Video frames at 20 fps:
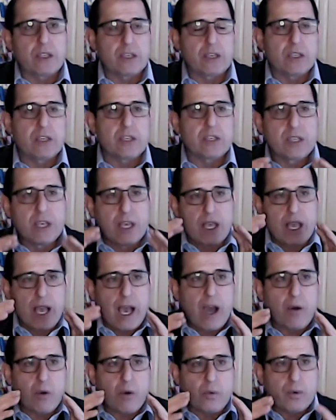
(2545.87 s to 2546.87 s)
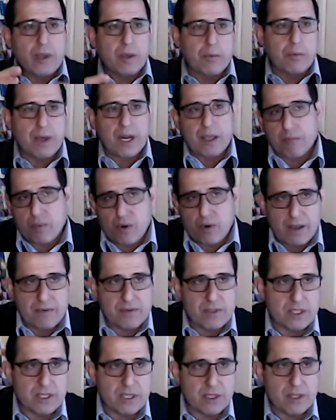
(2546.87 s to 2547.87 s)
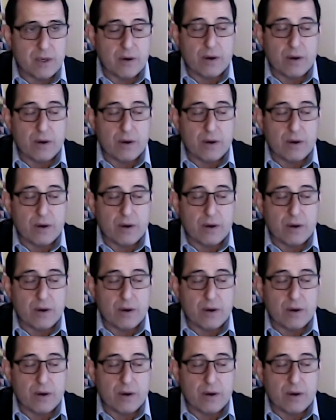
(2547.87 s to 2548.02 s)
is, how are we embedding privacy in there?